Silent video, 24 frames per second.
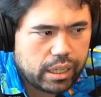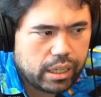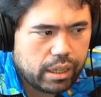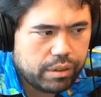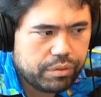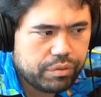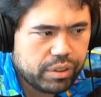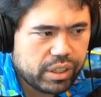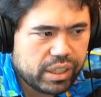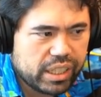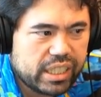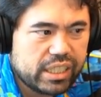I
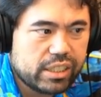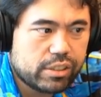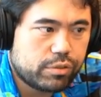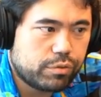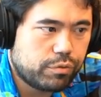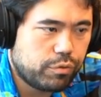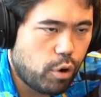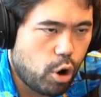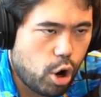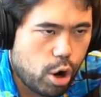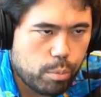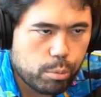feel like he's
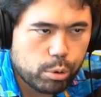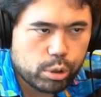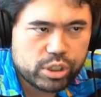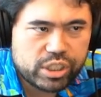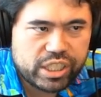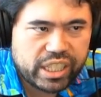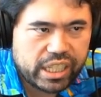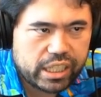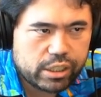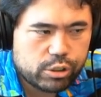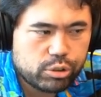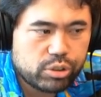far more
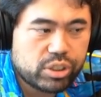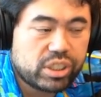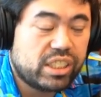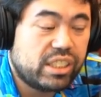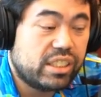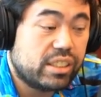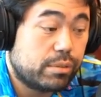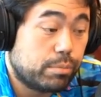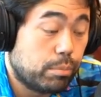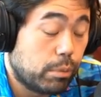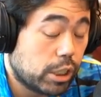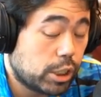dangerous he
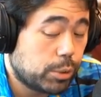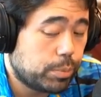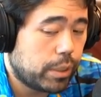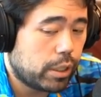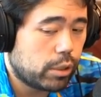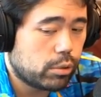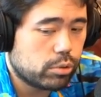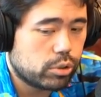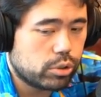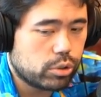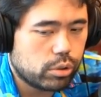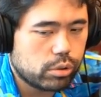has much better
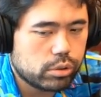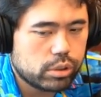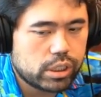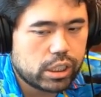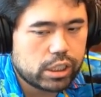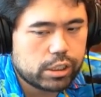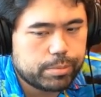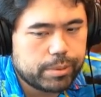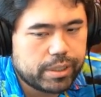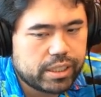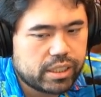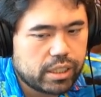results
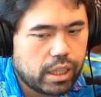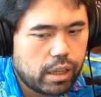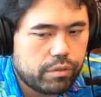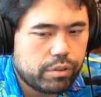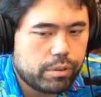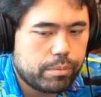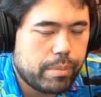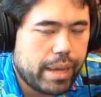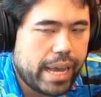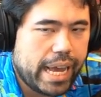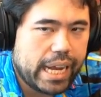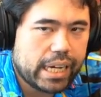against myself
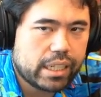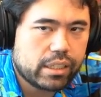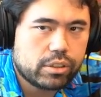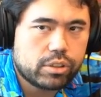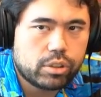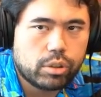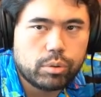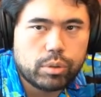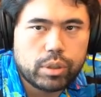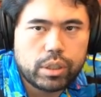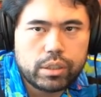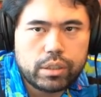and Magnus
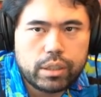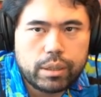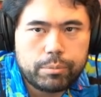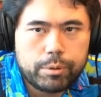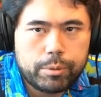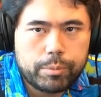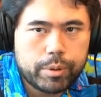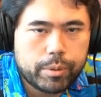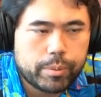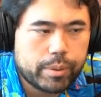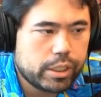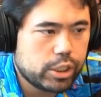all oh, right let me
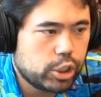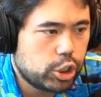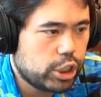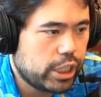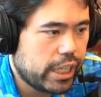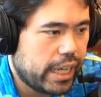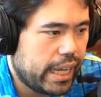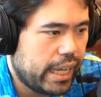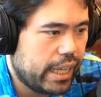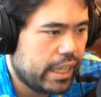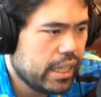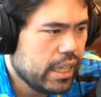minimize
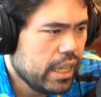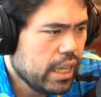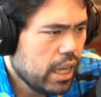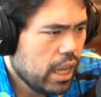chat